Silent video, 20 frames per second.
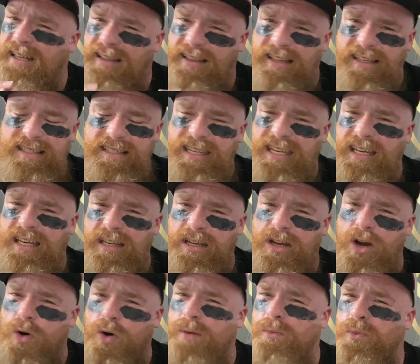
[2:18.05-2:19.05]
Let's get it
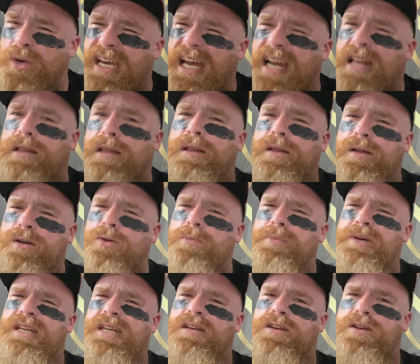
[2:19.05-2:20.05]
going. We got a little
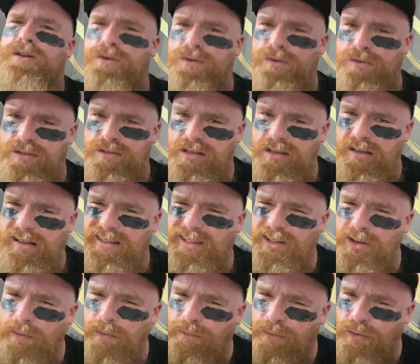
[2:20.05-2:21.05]
bit of news, a
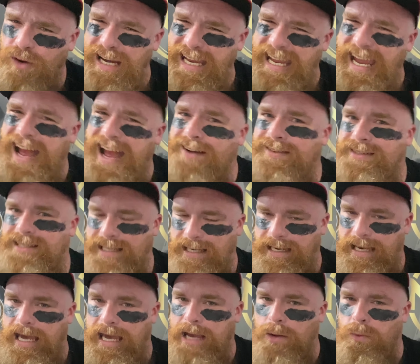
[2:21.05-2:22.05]
little freak out
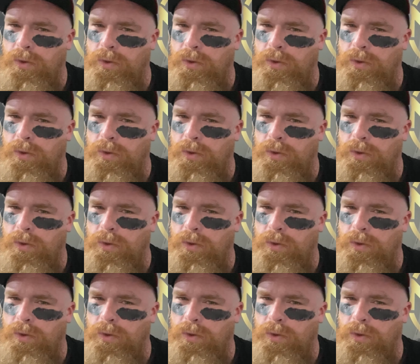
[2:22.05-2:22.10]
today.